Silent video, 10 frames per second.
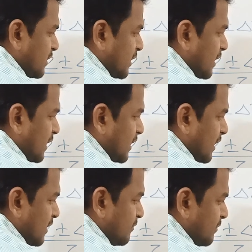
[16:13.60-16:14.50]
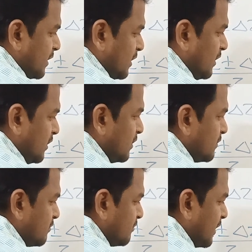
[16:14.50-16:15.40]
Delta B
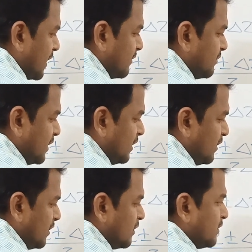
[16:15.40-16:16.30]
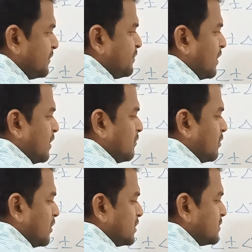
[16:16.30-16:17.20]
by B
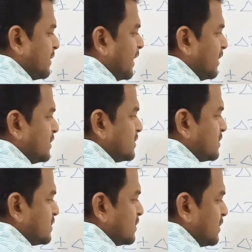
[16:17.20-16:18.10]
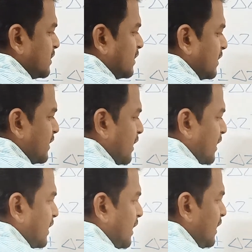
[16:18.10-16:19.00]
plus minus
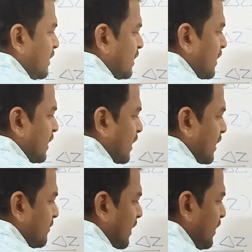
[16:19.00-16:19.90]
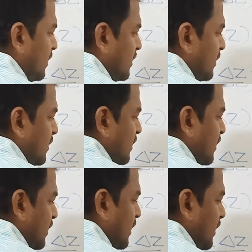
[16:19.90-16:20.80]
delta A by
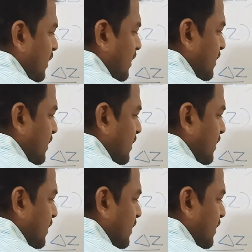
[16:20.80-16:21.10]
A.